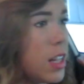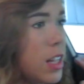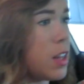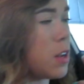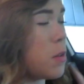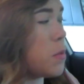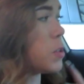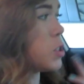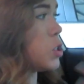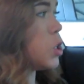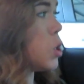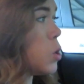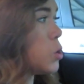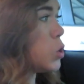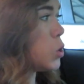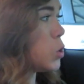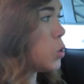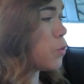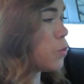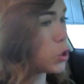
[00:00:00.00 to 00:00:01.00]
and there was no
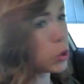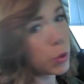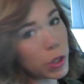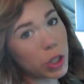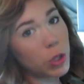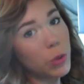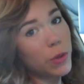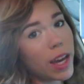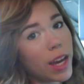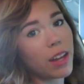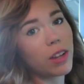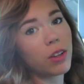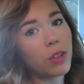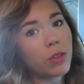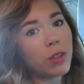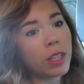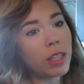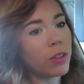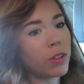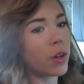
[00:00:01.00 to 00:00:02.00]
2 for $22 candle
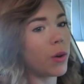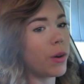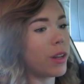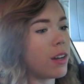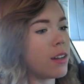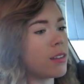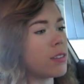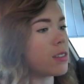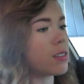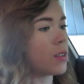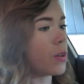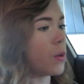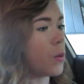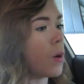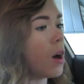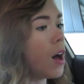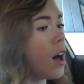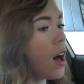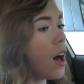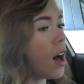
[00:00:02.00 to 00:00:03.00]
deal going on, so